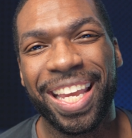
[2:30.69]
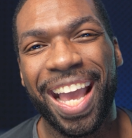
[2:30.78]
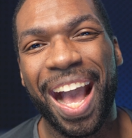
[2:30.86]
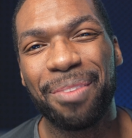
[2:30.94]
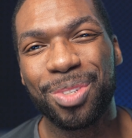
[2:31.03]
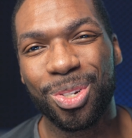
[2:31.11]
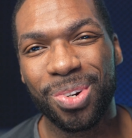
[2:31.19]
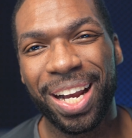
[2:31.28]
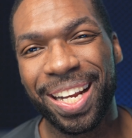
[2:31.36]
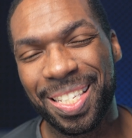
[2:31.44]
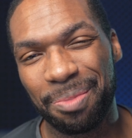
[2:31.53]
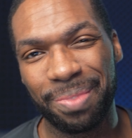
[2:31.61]
I'm
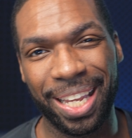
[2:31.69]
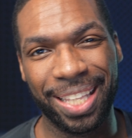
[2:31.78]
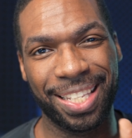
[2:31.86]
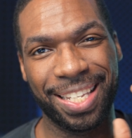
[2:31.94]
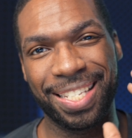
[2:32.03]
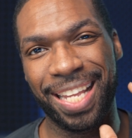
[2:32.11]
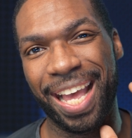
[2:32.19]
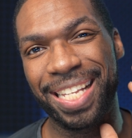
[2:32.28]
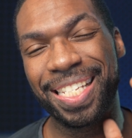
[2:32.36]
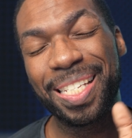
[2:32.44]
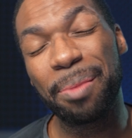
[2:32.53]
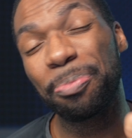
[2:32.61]
trying to make this as
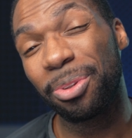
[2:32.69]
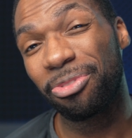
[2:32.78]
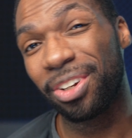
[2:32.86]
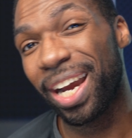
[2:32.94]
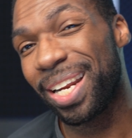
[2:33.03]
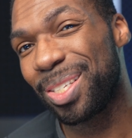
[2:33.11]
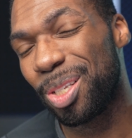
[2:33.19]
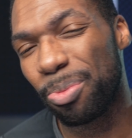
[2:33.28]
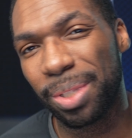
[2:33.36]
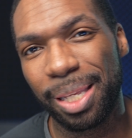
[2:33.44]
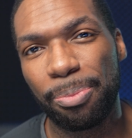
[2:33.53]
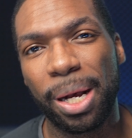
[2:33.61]
simplified as
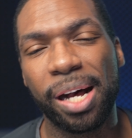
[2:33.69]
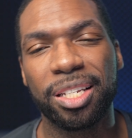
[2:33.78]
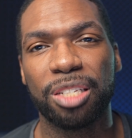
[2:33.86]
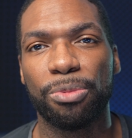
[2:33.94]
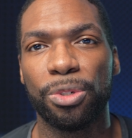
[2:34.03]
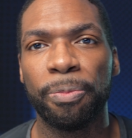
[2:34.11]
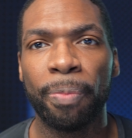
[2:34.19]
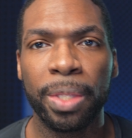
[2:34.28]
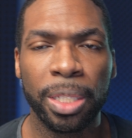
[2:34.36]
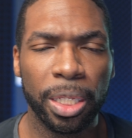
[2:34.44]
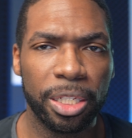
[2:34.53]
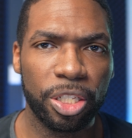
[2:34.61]
humanly possible
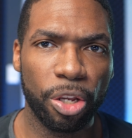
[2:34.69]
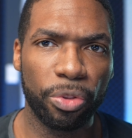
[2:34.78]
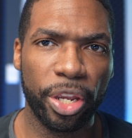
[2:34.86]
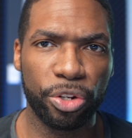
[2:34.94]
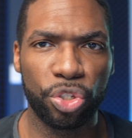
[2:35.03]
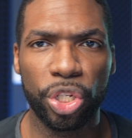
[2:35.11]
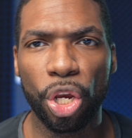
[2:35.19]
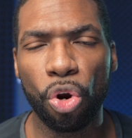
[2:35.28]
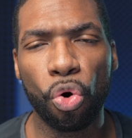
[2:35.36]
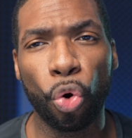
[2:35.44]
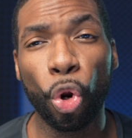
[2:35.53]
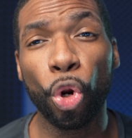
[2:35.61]
so there's
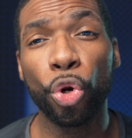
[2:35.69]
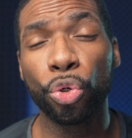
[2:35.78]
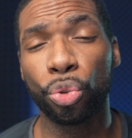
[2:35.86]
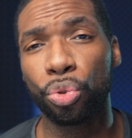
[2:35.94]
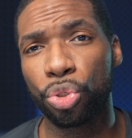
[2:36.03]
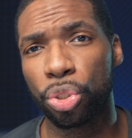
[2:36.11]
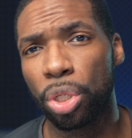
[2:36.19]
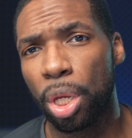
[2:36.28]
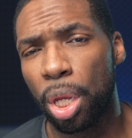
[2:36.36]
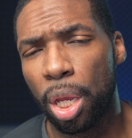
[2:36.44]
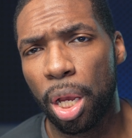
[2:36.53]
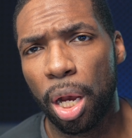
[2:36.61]
no hurdles
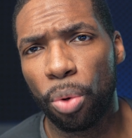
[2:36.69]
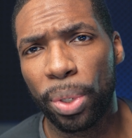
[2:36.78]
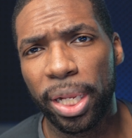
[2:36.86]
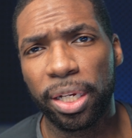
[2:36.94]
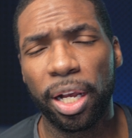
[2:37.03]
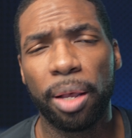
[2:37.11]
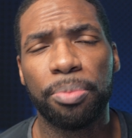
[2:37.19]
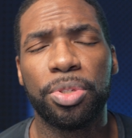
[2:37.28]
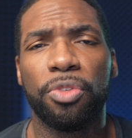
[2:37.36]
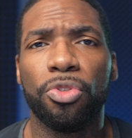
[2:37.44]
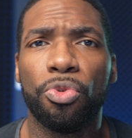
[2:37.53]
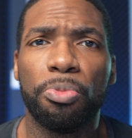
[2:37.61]
when it comes
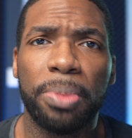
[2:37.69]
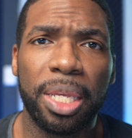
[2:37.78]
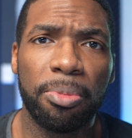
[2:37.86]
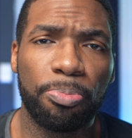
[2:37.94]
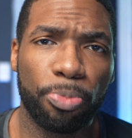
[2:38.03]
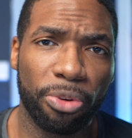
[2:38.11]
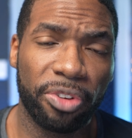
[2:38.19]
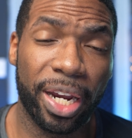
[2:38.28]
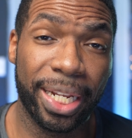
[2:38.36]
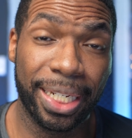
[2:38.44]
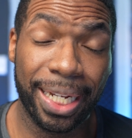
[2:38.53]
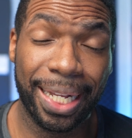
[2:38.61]
to me
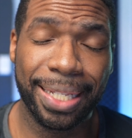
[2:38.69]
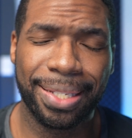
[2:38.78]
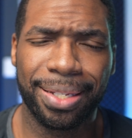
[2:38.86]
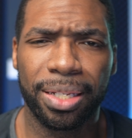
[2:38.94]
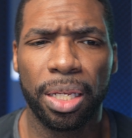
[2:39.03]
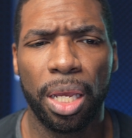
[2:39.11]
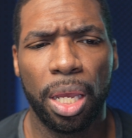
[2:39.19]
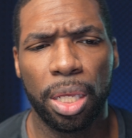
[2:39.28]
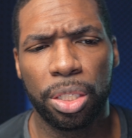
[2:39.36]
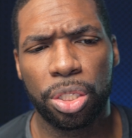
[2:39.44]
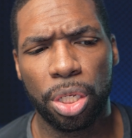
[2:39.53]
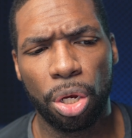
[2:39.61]
providing content.
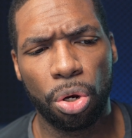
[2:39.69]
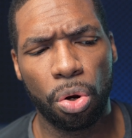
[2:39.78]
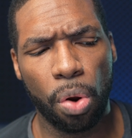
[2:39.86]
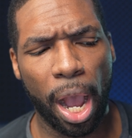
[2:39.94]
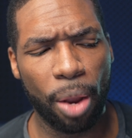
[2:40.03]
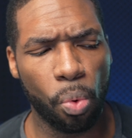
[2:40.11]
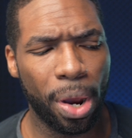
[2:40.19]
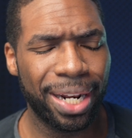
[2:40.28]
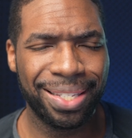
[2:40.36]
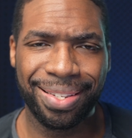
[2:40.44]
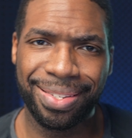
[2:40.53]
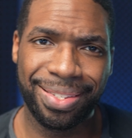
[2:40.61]
So I
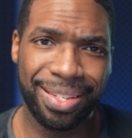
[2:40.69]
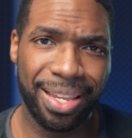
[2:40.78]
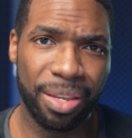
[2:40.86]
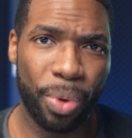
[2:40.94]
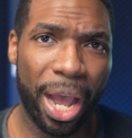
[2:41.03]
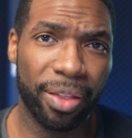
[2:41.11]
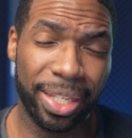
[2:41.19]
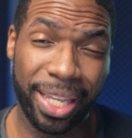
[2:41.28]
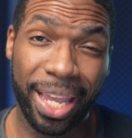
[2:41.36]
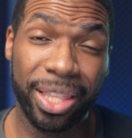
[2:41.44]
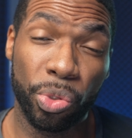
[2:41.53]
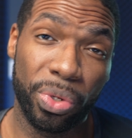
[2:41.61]
wanted to see how the
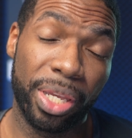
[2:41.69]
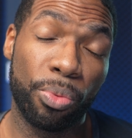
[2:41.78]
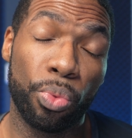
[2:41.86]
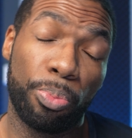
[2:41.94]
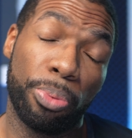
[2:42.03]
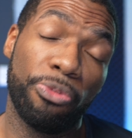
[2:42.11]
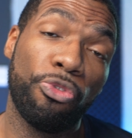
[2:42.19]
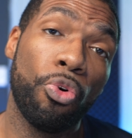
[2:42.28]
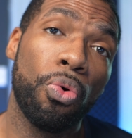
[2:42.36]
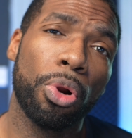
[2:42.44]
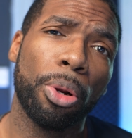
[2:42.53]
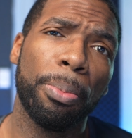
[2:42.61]
K3M would
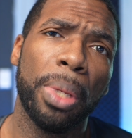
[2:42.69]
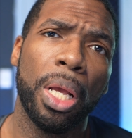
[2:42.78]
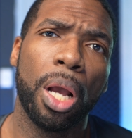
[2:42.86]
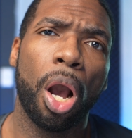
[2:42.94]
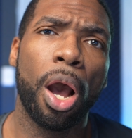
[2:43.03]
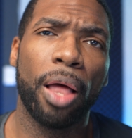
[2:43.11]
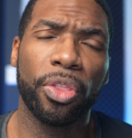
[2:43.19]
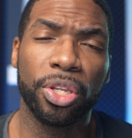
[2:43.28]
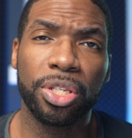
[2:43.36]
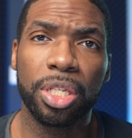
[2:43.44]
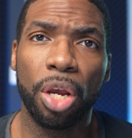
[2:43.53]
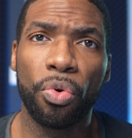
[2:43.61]
perform on the
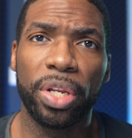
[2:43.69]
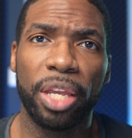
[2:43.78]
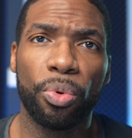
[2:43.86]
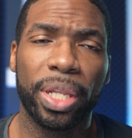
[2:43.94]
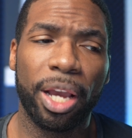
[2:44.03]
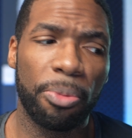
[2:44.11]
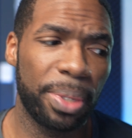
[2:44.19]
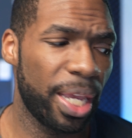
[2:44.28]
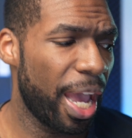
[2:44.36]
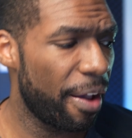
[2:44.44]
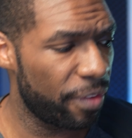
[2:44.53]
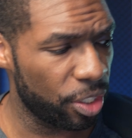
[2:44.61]
Sony without me
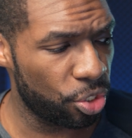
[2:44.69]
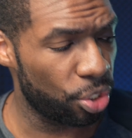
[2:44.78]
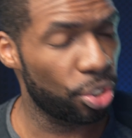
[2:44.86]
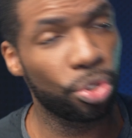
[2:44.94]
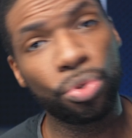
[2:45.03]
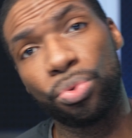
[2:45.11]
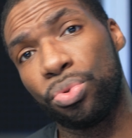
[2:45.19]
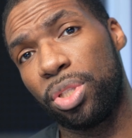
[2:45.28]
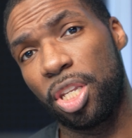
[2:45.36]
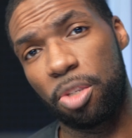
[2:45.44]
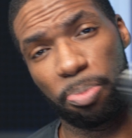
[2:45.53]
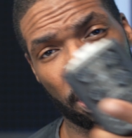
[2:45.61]
having to use
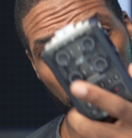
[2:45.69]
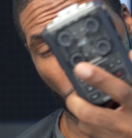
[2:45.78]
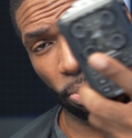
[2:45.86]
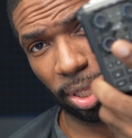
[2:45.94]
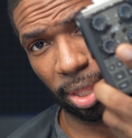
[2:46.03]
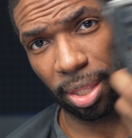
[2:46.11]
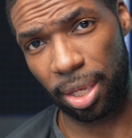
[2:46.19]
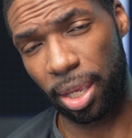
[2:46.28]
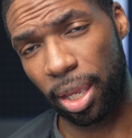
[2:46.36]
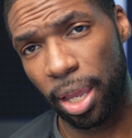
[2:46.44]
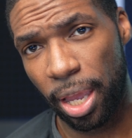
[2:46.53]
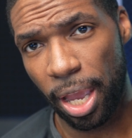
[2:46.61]
this big bulky
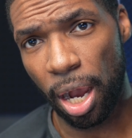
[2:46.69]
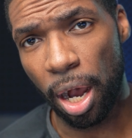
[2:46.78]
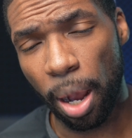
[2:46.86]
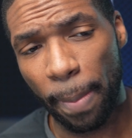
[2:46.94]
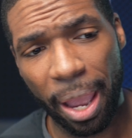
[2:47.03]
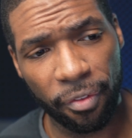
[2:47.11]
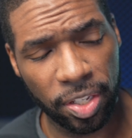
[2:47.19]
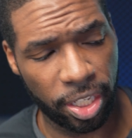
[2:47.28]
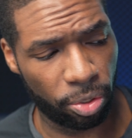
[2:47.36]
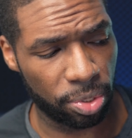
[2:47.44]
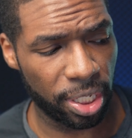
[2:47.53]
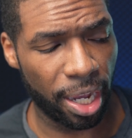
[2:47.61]
thing every
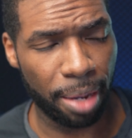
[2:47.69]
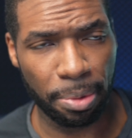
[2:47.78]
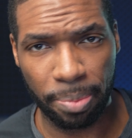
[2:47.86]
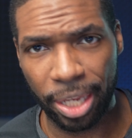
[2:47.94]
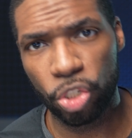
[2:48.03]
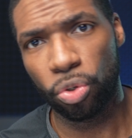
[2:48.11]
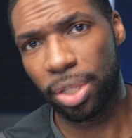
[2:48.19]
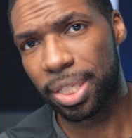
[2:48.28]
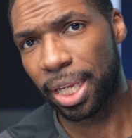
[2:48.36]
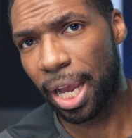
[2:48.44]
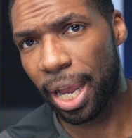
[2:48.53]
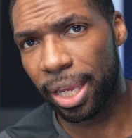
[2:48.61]
single time and make sure this
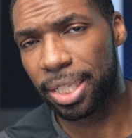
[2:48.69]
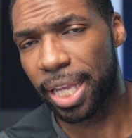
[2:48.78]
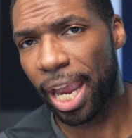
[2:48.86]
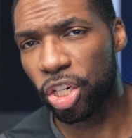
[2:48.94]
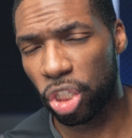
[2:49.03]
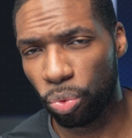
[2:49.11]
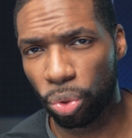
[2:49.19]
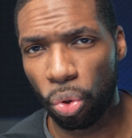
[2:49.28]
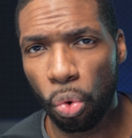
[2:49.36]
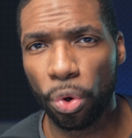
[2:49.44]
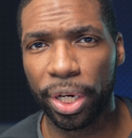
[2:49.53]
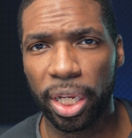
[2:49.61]
guy is actually
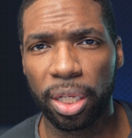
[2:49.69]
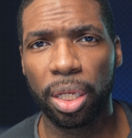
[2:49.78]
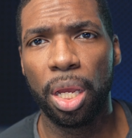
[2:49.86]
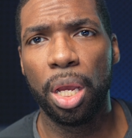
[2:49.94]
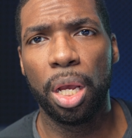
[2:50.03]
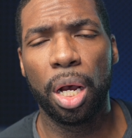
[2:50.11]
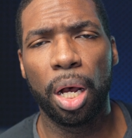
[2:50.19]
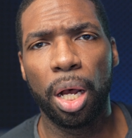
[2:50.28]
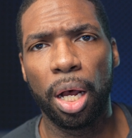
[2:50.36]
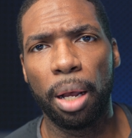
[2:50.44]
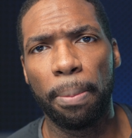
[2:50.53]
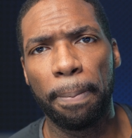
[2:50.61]
recording
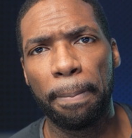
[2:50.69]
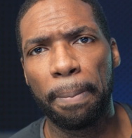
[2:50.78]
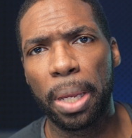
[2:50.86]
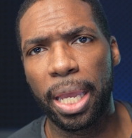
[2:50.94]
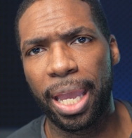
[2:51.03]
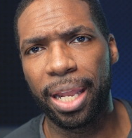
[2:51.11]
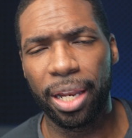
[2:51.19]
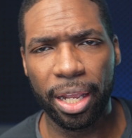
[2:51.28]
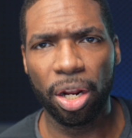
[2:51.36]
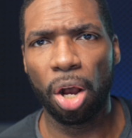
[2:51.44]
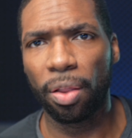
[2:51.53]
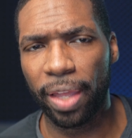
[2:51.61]

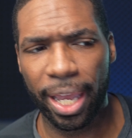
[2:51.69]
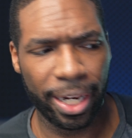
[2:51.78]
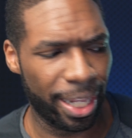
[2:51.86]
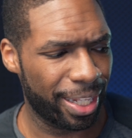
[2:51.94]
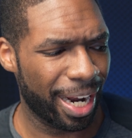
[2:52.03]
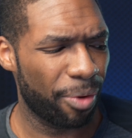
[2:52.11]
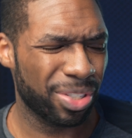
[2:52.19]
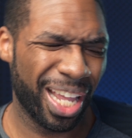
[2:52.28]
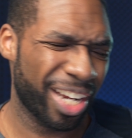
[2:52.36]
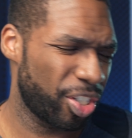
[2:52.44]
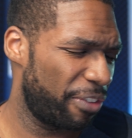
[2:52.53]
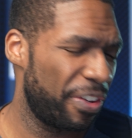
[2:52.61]
and all that. And then I was
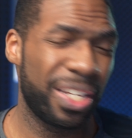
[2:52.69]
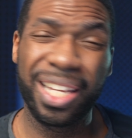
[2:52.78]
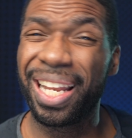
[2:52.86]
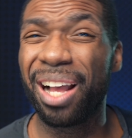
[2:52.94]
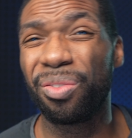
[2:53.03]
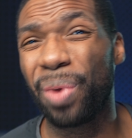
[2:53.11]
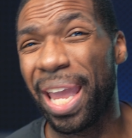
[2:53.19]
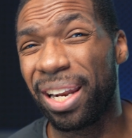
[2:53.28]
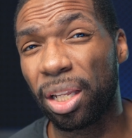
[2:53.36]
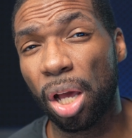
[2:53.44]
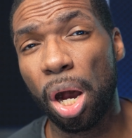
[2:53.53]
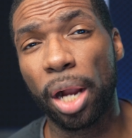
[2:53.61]
actually feeding it out
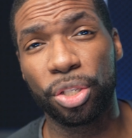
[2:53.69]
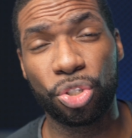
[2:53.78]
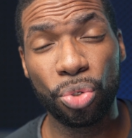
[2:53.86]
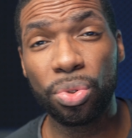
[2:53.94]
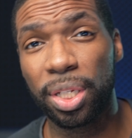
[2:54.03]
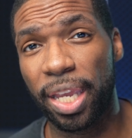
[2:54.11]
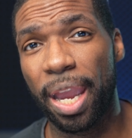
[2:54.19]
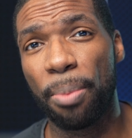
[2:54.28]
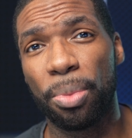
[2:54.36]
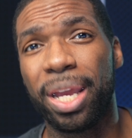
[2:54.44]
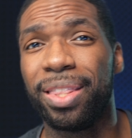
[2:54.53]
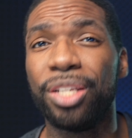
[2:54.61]
analog to the
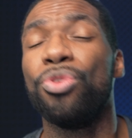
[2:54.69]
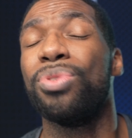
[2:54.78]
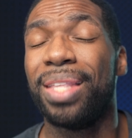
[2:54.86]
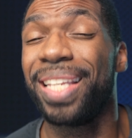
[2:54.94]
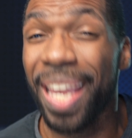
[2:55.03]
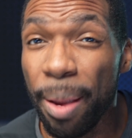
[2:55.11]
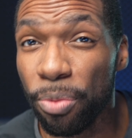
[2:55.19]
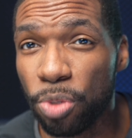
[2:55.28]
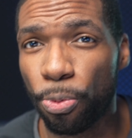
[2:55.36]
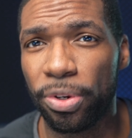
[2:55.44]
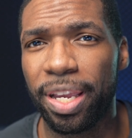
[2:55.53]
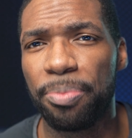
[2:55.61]
camera and then using the camera's
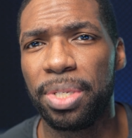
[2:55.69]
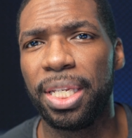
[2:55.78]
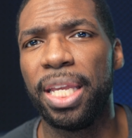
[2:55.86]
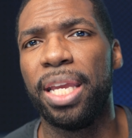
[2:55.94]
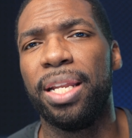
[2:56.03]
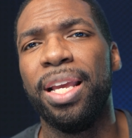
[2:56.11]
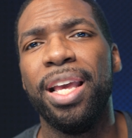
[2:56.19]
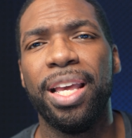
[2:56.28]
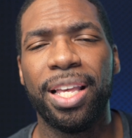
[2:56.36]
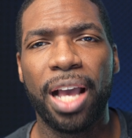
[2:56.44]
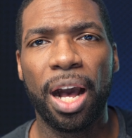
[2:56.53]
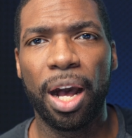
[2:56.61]
preamps again
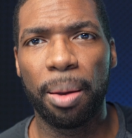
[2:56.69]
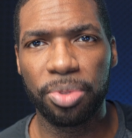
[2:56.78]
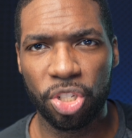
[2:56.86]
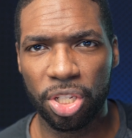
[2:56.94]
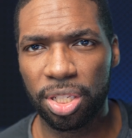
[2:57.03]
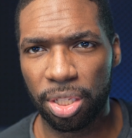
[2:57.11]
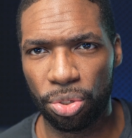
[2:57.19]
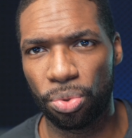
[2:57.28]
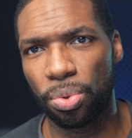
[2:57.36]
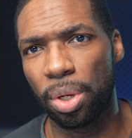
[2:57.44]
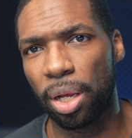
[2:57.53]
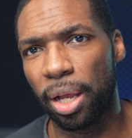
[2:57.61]
just
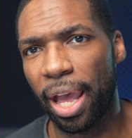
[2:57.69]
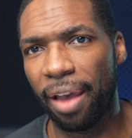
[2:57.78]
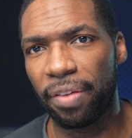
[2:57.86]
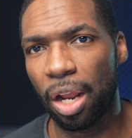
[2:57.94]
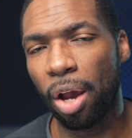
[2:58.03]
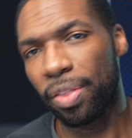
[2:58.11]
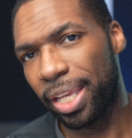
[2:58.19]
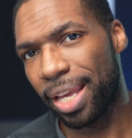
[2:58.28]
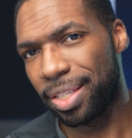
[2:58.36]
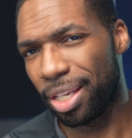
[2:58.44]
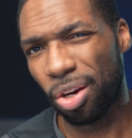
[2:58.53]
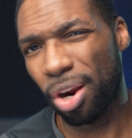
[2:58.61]
to have it on the
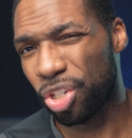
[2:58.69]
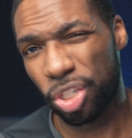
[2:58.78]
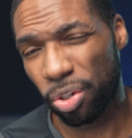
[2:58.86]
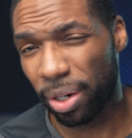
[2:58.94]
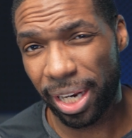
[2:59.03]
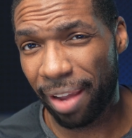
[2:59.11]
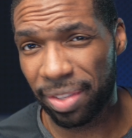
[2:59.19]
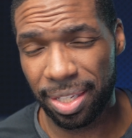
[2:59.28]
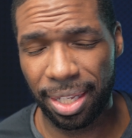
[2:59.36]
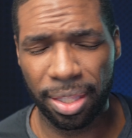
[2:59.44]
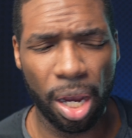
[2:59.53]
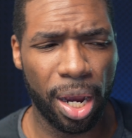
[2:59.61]
SD card just so I don't have to
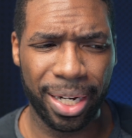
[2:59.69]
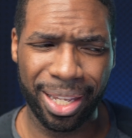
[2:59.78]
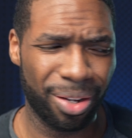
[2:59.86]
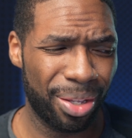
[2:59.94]
sync the audio.